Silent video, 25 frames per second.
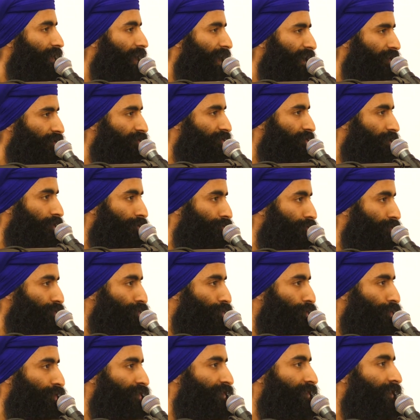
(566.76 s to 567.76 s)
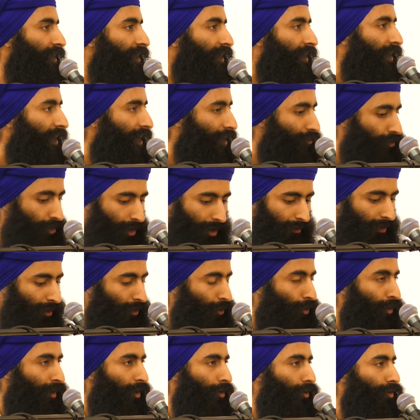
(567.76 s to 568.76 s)
excellent resource. If you haven't
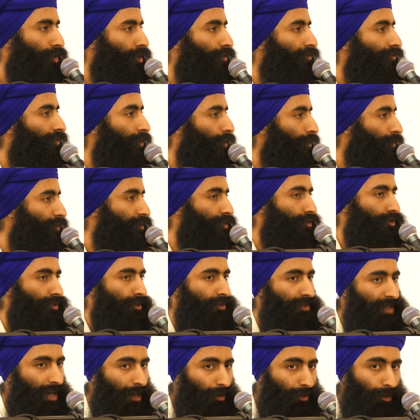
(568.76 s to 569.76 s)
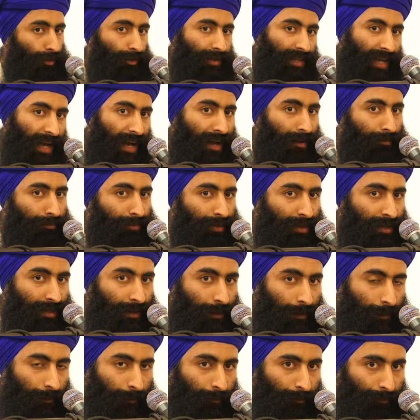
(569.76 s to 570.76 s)
got it on your phones, you should download the app.
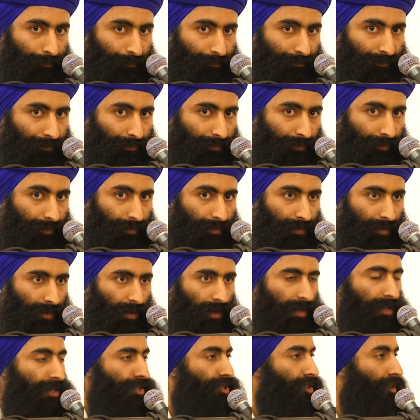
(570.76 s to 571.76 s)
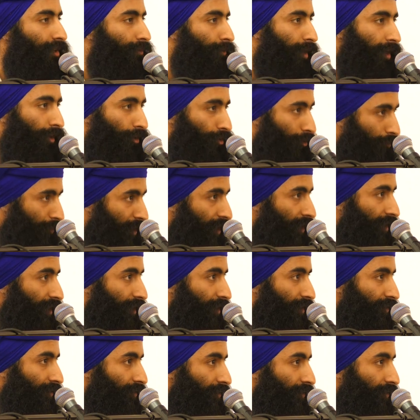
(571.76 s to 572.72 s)
Ishar Micromedia.